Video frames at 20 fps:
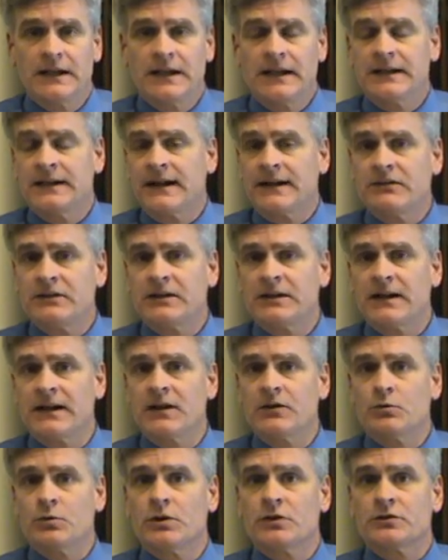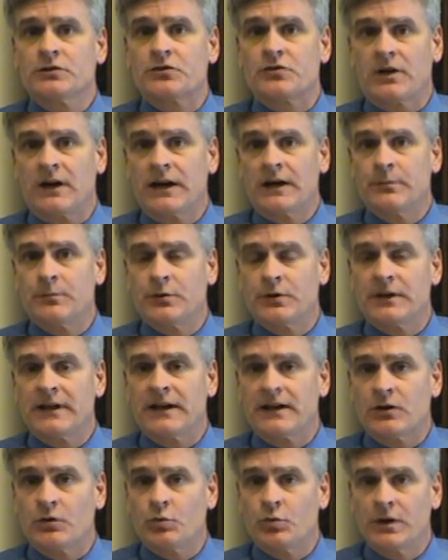and every day we'll try and put
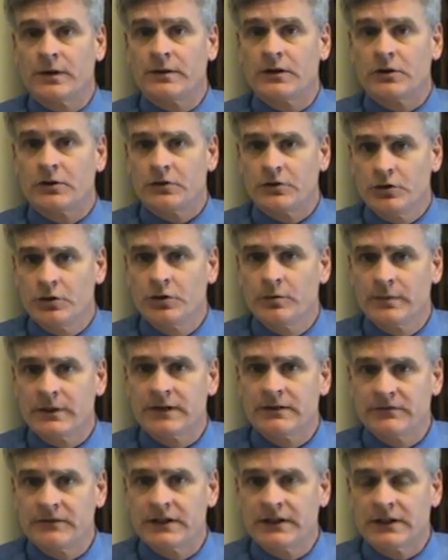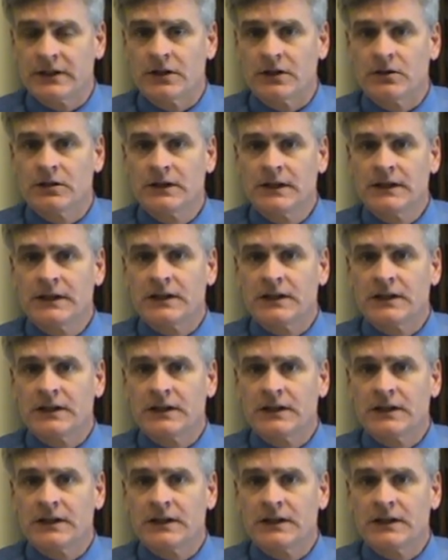out a one or two minute video